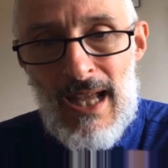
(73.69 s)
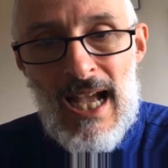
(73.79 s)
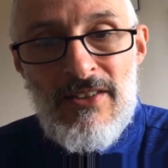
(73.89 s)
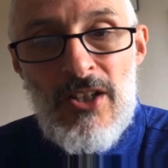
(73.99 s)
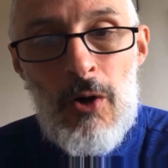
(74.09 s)

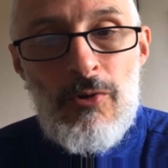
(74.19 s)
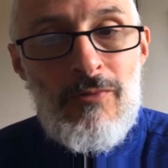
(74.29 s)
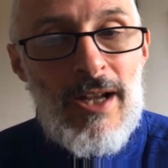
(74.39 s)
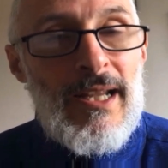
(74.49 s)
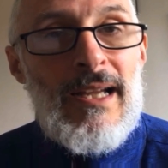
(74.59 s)
As an older
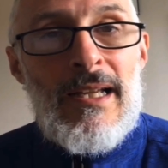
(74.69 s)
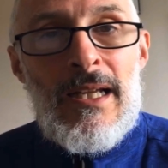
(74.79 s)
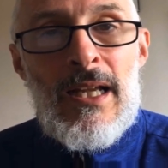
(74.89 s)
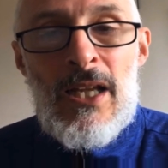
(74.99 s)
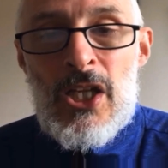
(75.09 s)
runner,
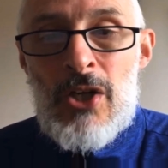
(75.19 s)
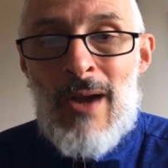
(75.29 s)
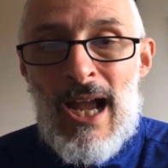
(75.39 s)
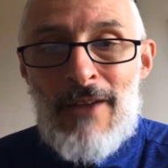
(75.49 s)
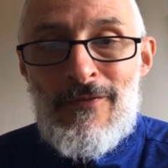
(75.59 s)
you
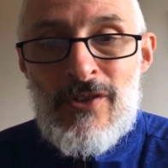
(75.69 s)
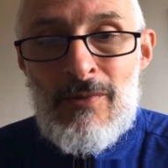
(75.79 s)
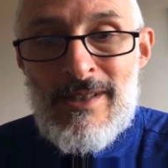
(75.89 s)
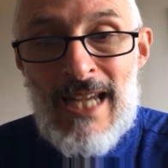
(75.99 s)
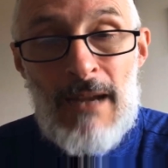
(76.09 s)
have to
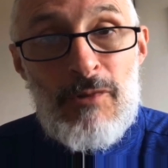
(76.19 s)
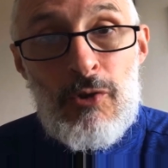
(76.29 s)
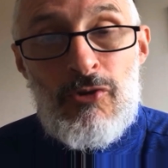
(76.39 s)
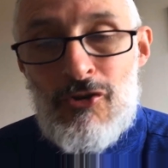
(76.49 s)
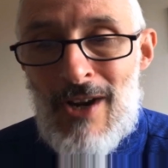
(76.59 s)
adapt
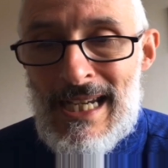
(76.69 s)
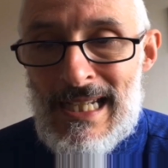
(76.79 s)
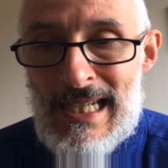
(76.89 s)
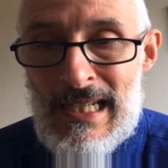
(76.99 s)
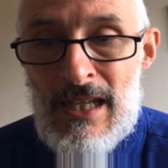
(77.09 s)
your
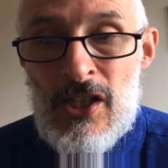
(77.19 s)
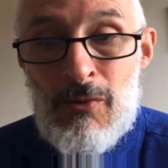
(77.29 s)
training